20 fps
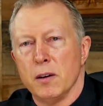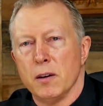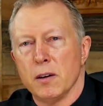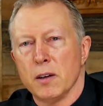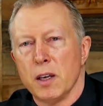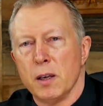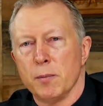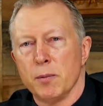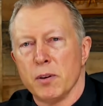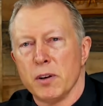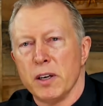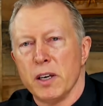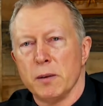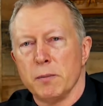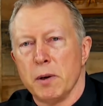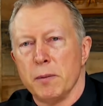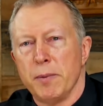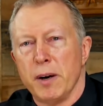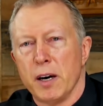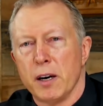Keep looking at
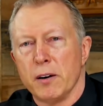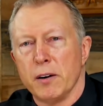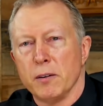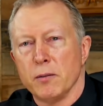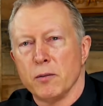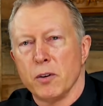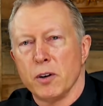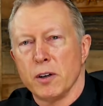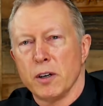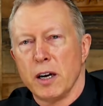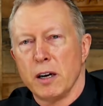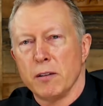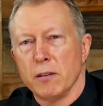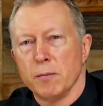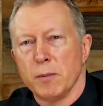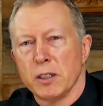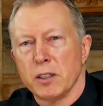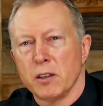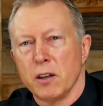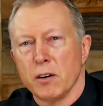my battery, wondering how
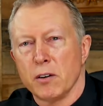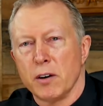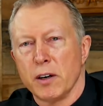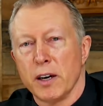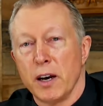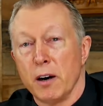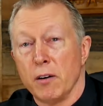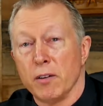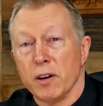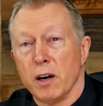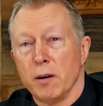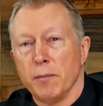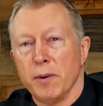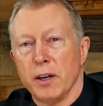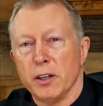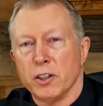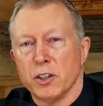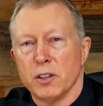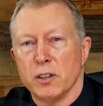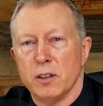much longer I got. I don't got
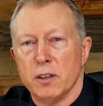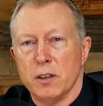much.